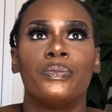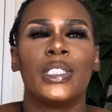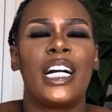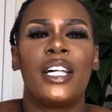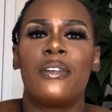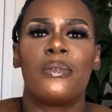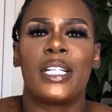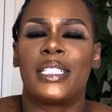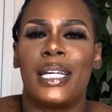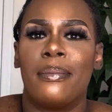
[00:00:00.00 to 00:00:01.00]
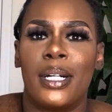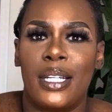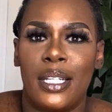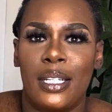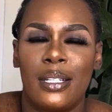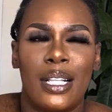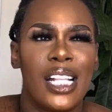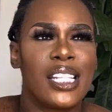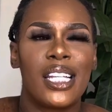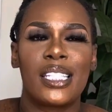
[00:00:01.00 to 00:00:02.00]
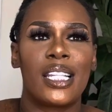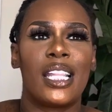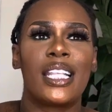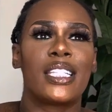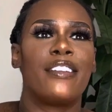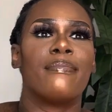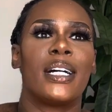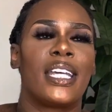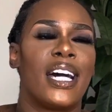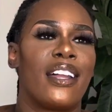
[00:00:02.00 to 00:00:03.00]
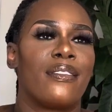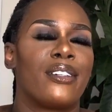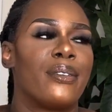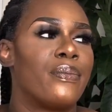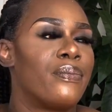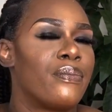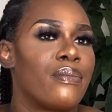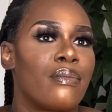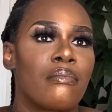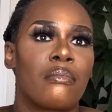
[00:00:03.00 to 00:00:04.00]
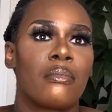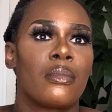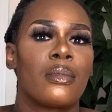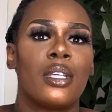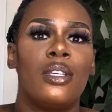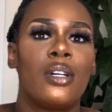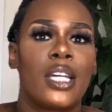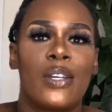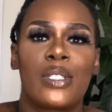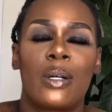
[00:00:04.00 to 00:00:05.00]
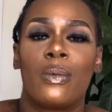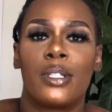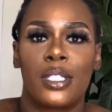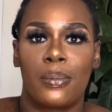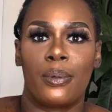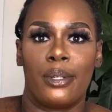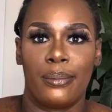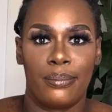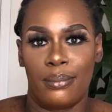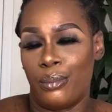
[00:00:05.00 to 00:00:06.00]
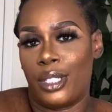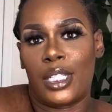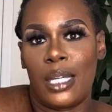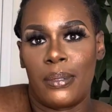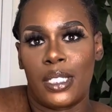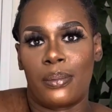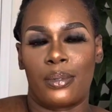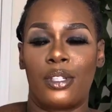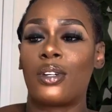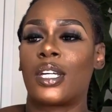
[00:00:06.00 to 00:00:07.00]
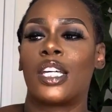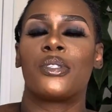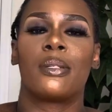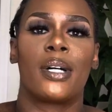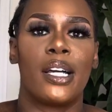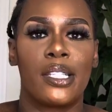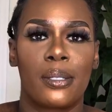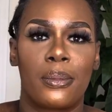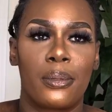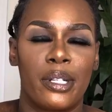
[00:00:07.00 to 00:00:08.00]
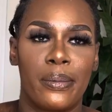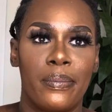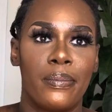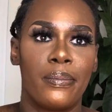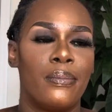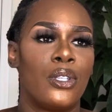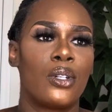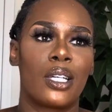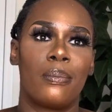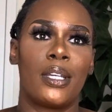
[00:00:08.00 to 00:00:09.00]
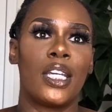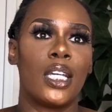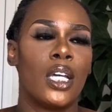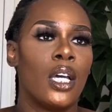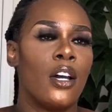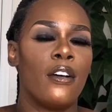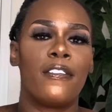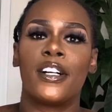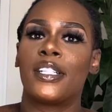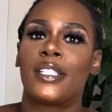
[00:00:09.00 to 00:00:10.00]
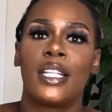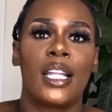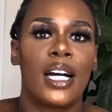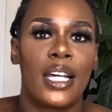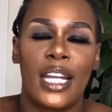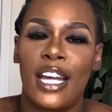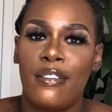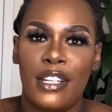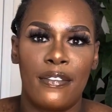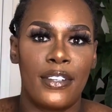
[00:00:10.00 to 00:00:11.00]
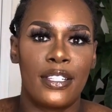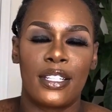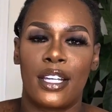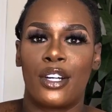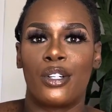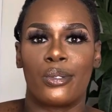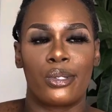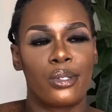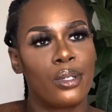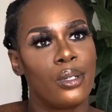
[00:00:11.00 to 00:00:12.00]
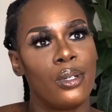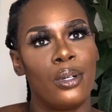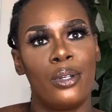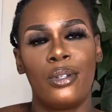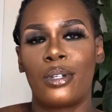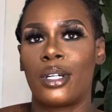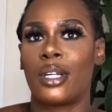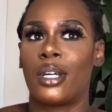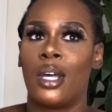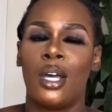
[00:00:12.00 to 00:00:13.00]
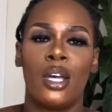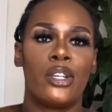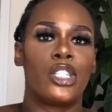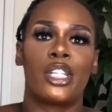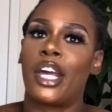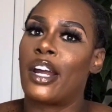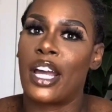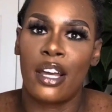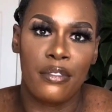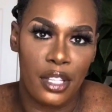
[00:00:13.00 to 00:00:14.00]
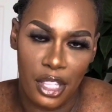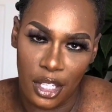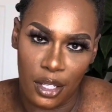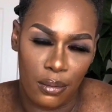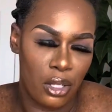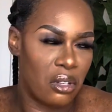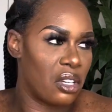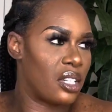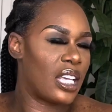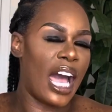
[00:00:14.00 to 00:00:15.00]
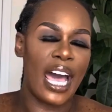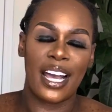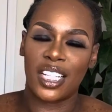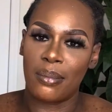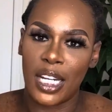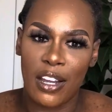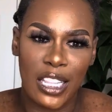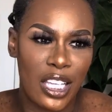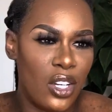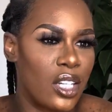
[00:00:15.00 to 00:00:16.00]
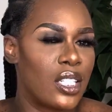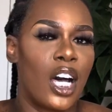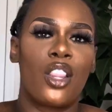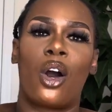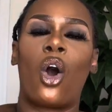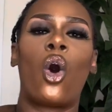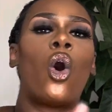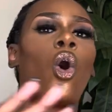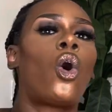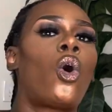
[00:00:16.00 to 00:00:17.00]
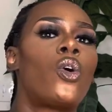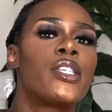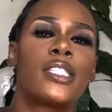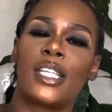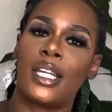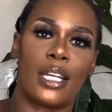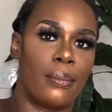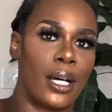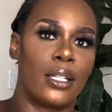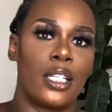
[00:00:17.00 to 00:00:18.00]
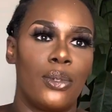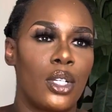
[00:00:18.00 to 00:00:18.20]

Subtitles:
I don't even want to say money. Let's leave money out of it. You could give someone support. Just keep it simple. You could give somebody support. You could be first in line at every event that they host. You could share everything. You could tag them and everything. You could tell the whole city about them.